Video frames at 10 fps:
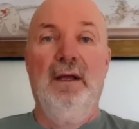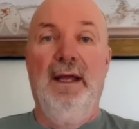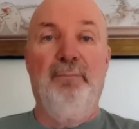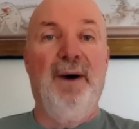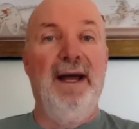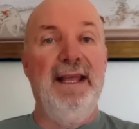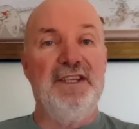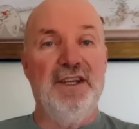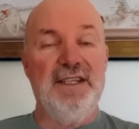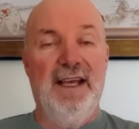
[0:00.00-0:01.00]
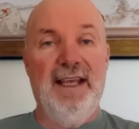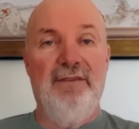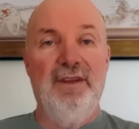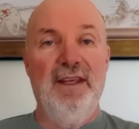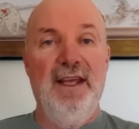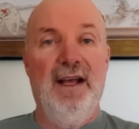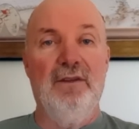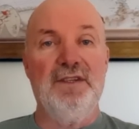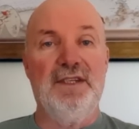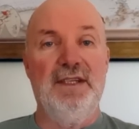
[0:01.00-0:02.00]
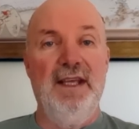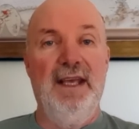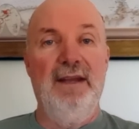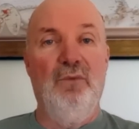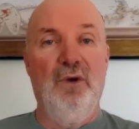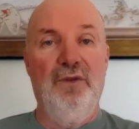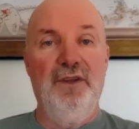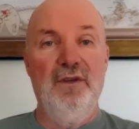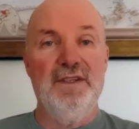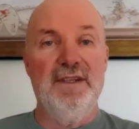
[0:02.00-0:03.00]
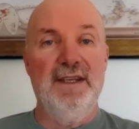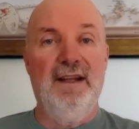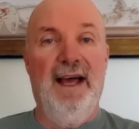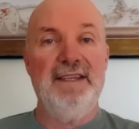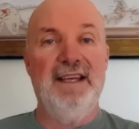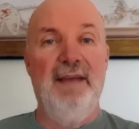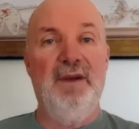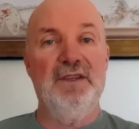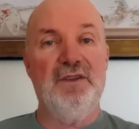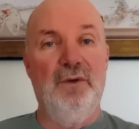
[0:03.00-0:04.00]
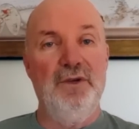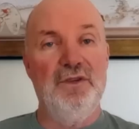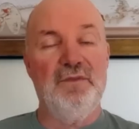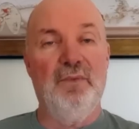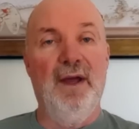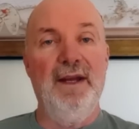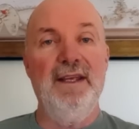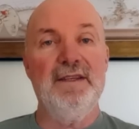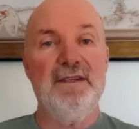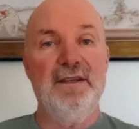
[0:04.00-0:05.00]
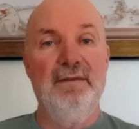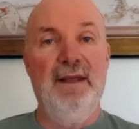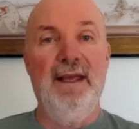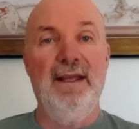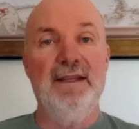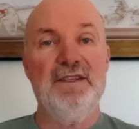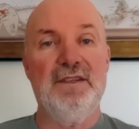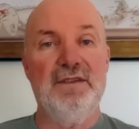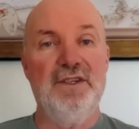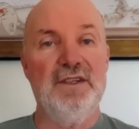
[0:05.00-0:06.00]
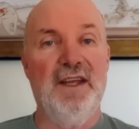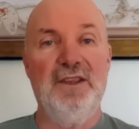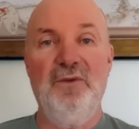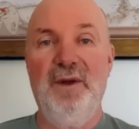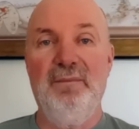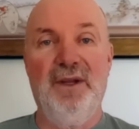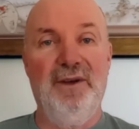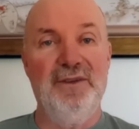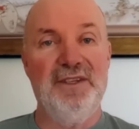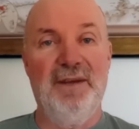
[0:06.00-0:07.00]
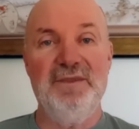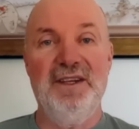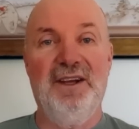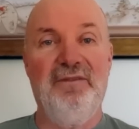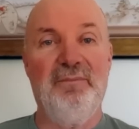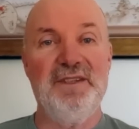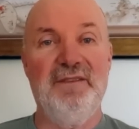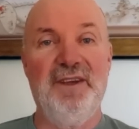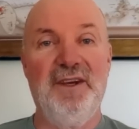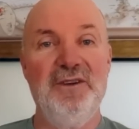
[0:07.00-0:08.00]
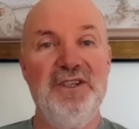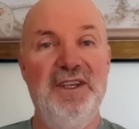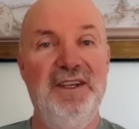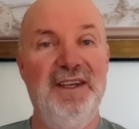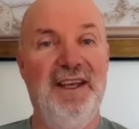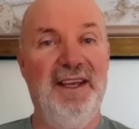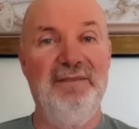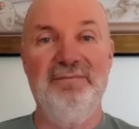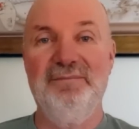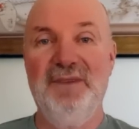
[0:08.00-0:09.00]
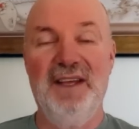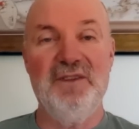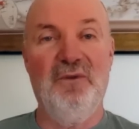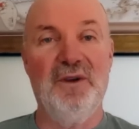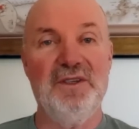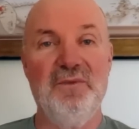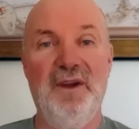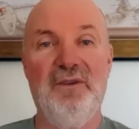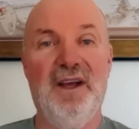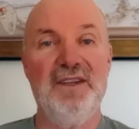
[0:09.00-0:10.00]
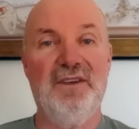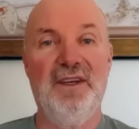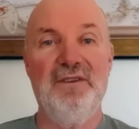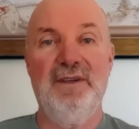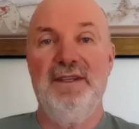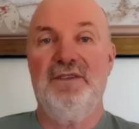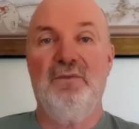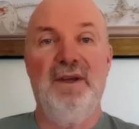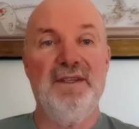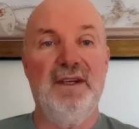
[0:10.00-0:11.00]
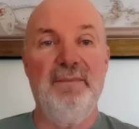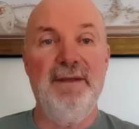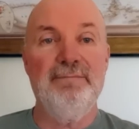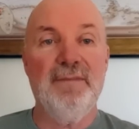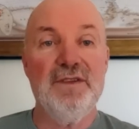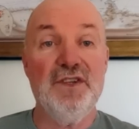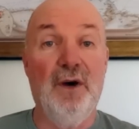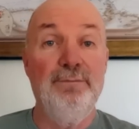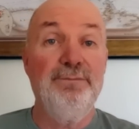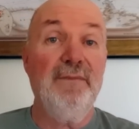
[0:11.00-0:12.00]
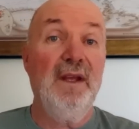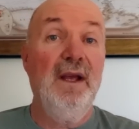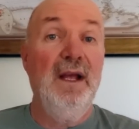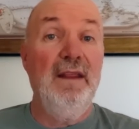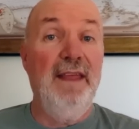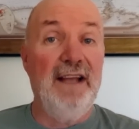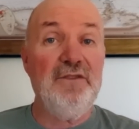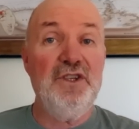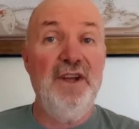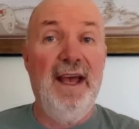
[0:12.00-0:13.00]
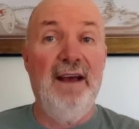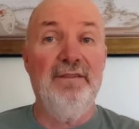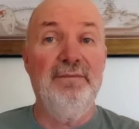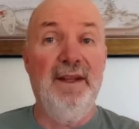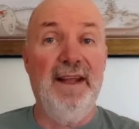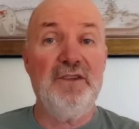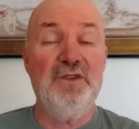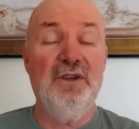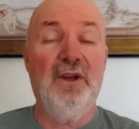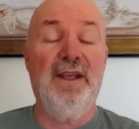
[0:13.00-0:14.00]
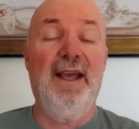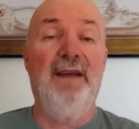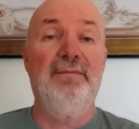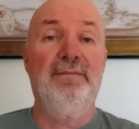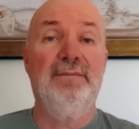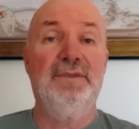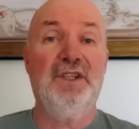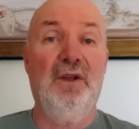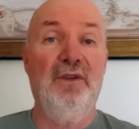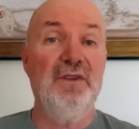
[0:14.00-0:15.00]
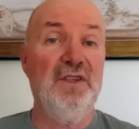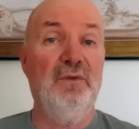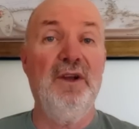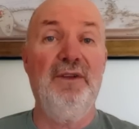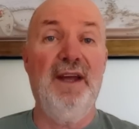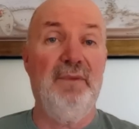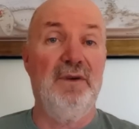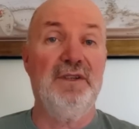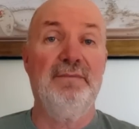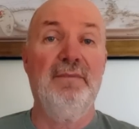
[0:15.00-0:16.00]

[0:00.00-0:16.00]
But it's just like everything else. It will do as it did last time, and it's going to spread east. It's just like the wind blows, comes in off the Pacific Ocean, and as it works its way across the country, it's just the way it's going to be. So that's what you have, and that's what you're looking at. So those are the real numbers.